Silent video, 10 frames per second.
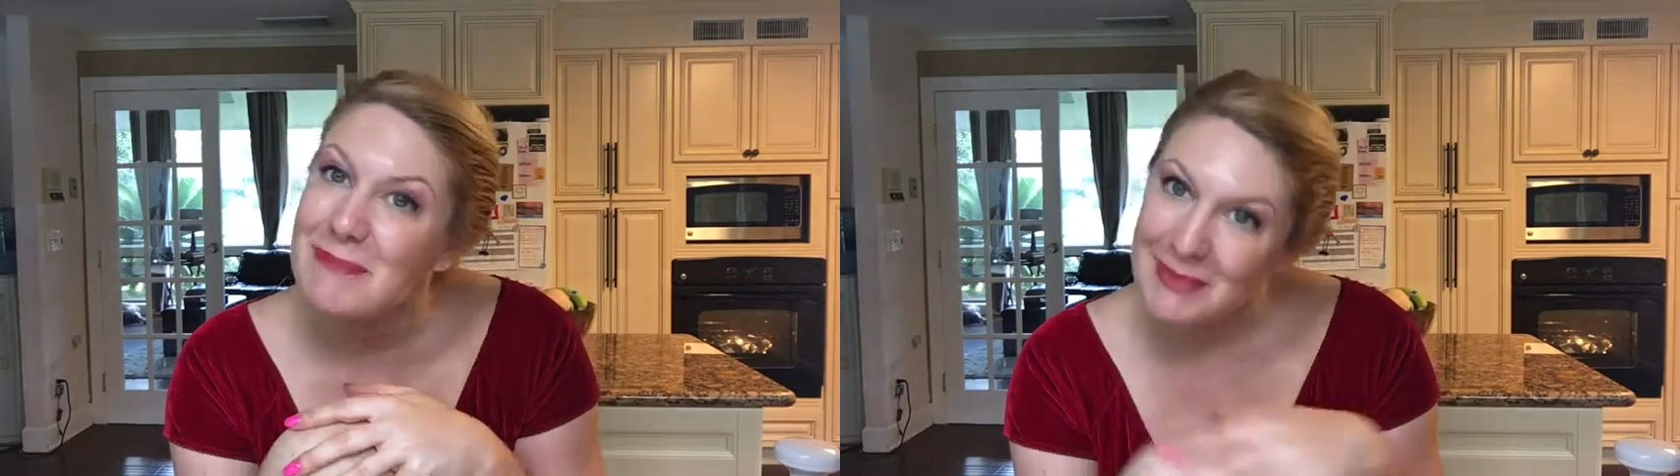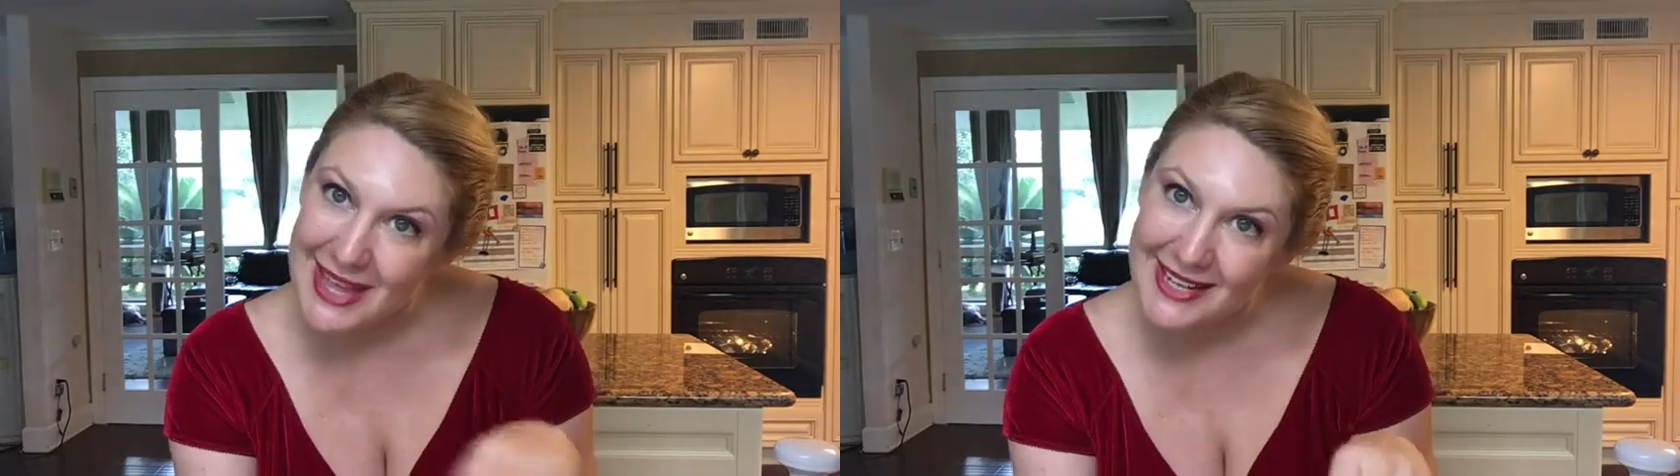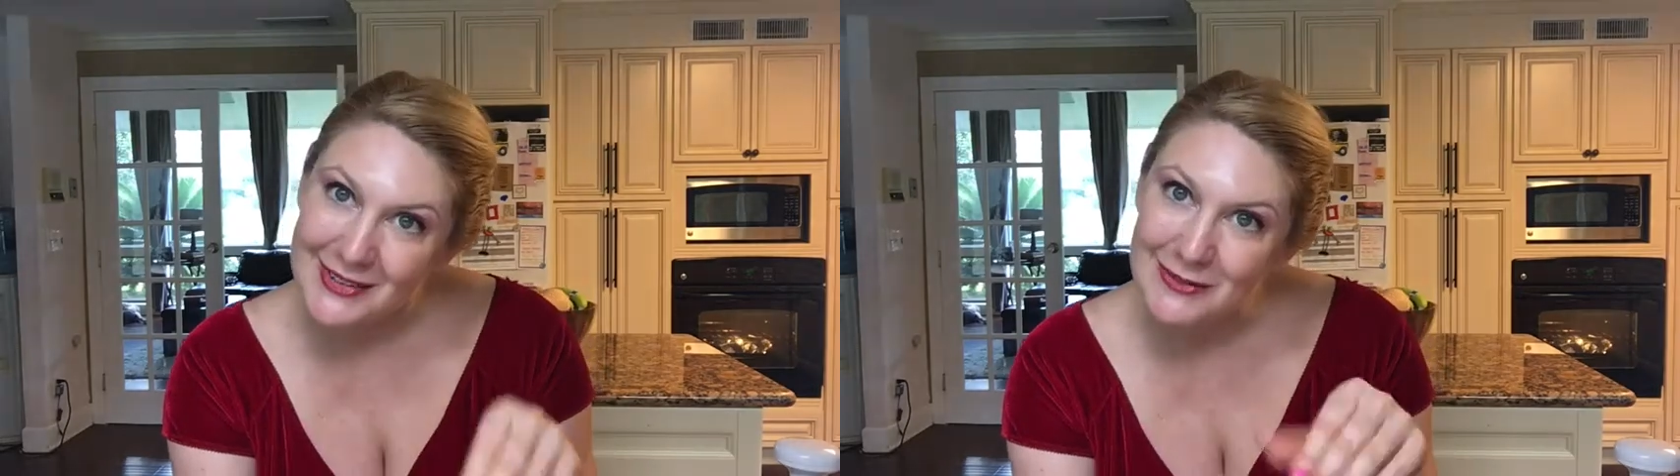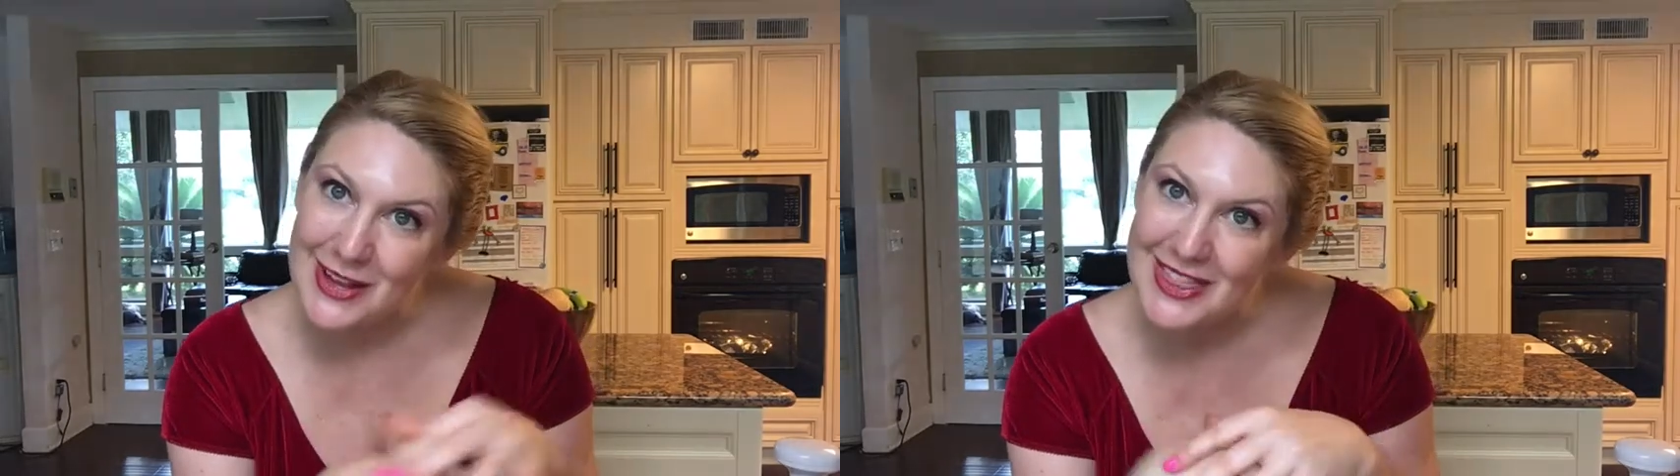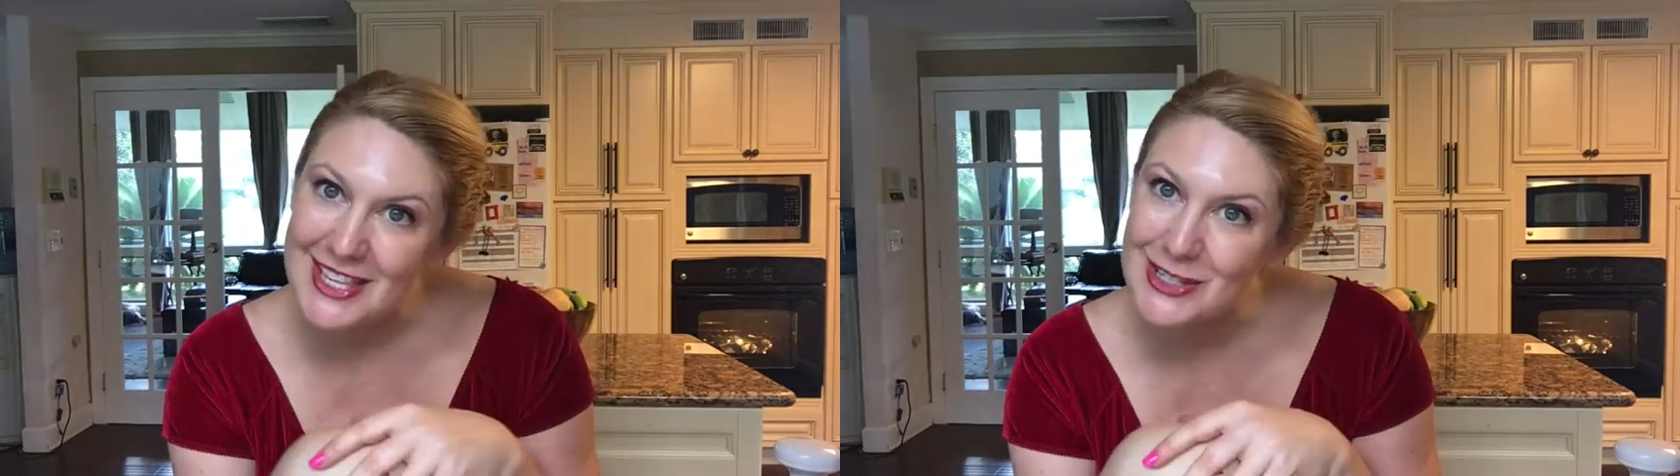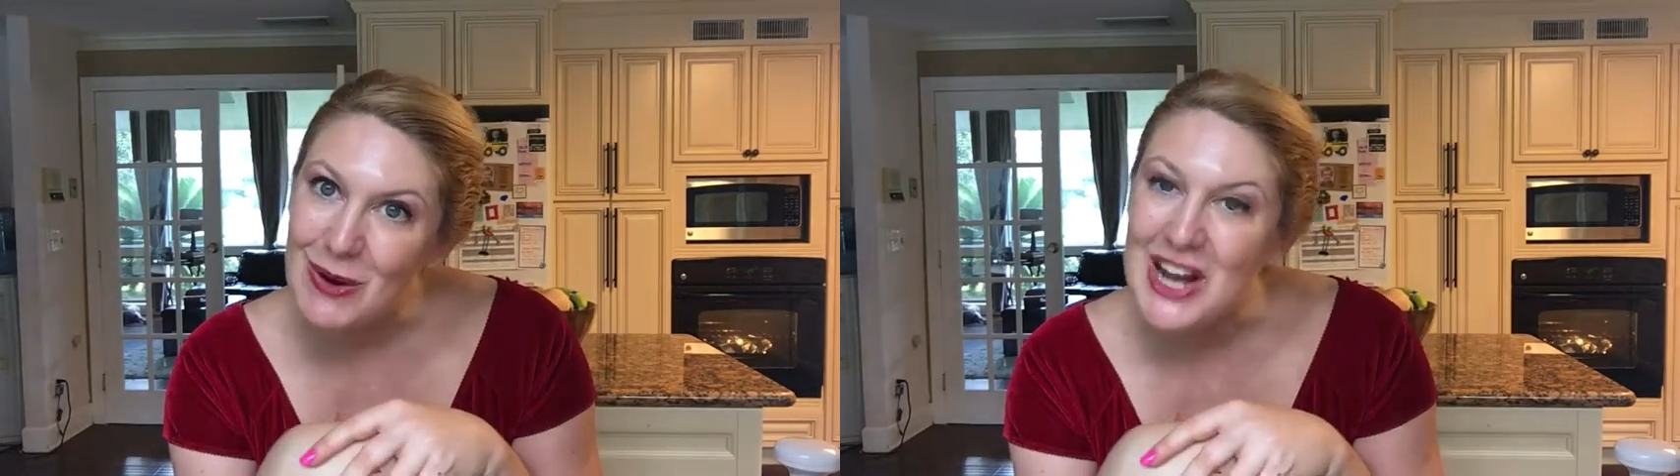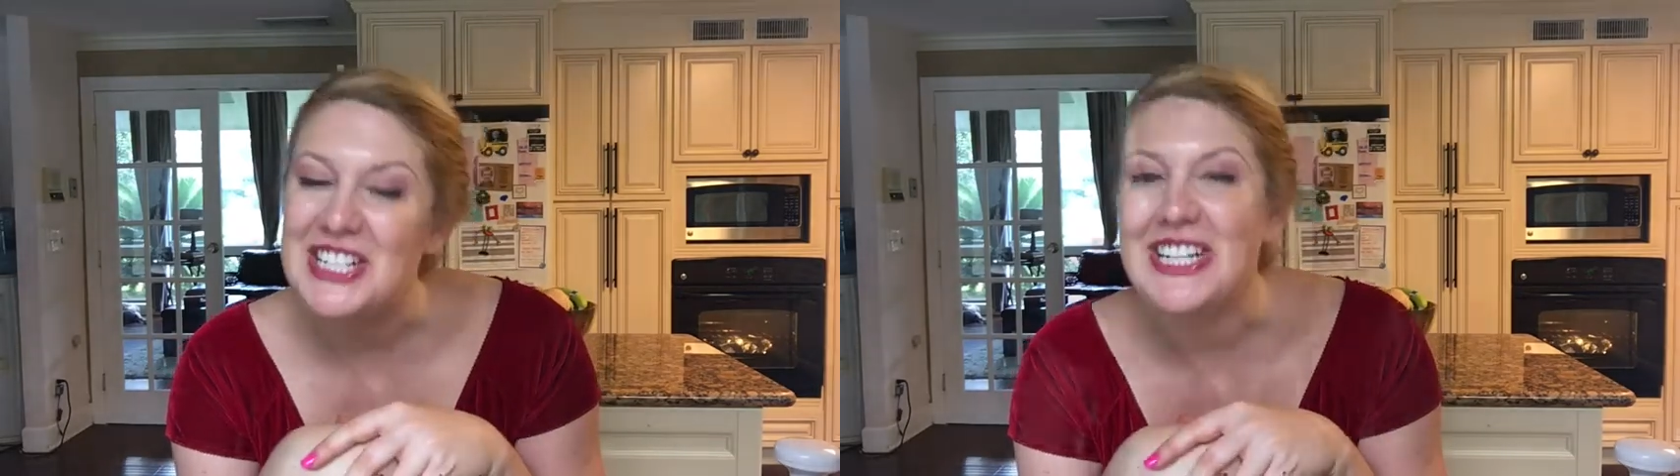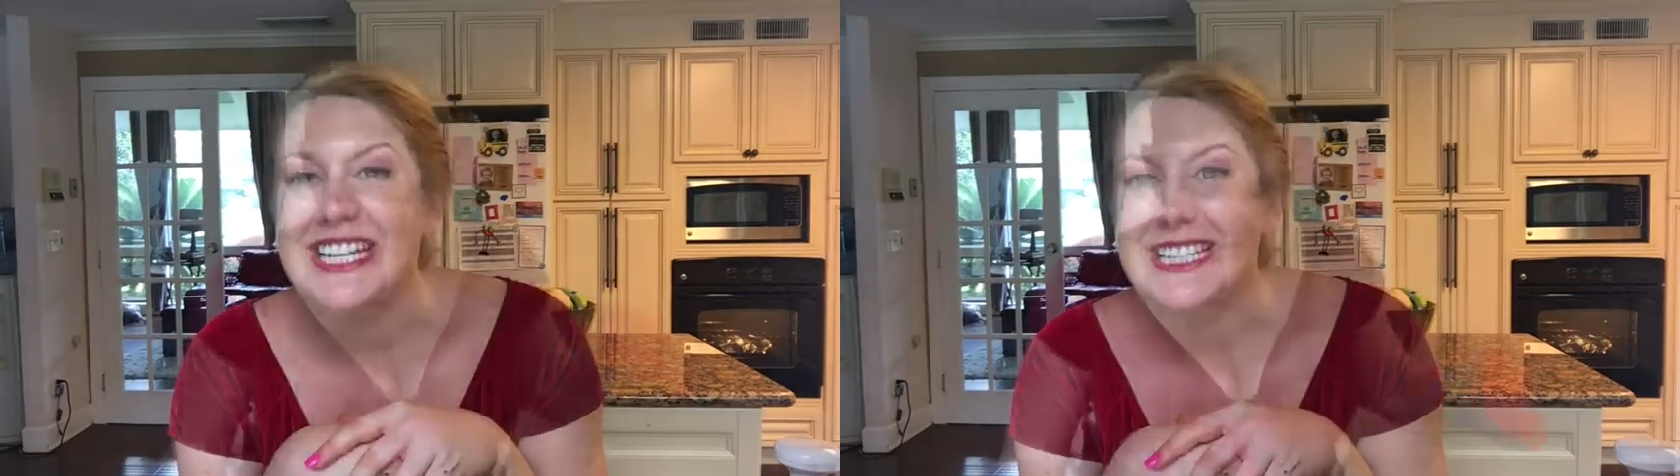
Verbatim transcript: bit when the squash is.